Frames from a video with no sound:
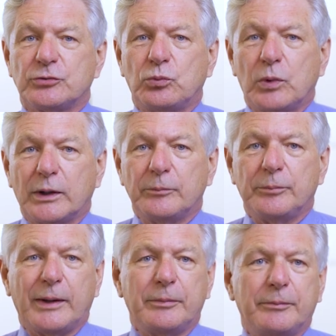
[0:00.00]
one
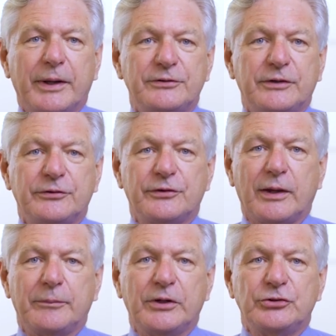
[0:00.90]
paper-based
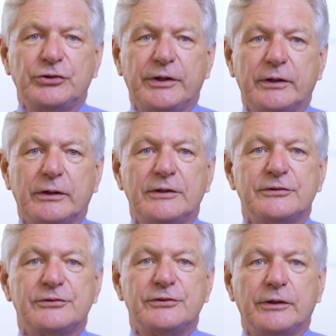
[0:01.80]
exam each year is
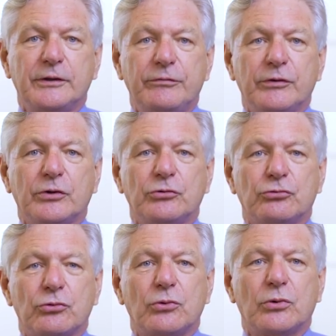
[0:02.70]
a significant
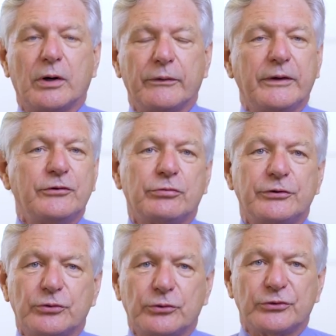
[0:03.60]
draw on these
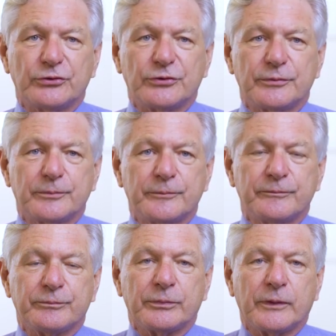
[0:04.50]
resources
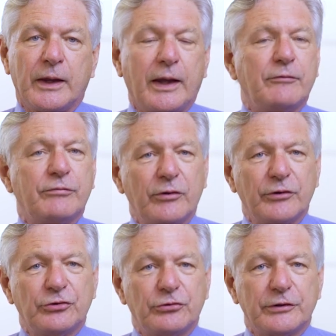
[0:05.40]
and
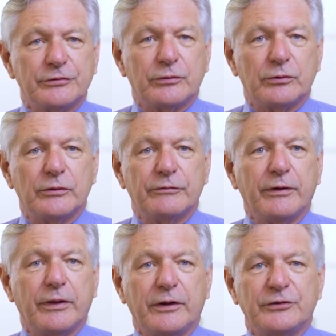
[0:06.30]
very stressful for
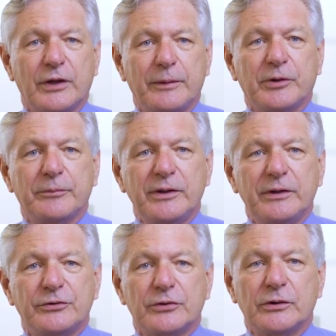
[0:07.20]
the exam
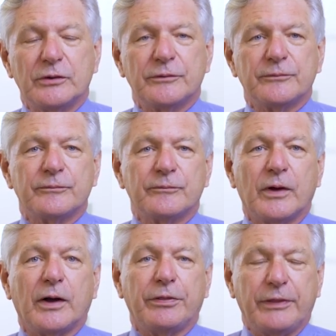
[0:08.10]
committees.
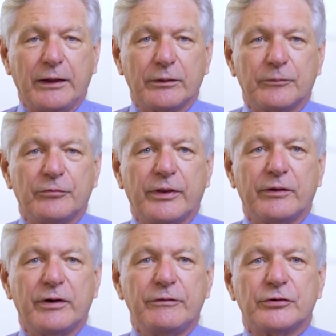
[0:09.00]
I thank them for
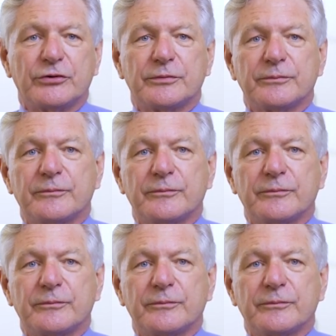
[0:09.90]
their efforts.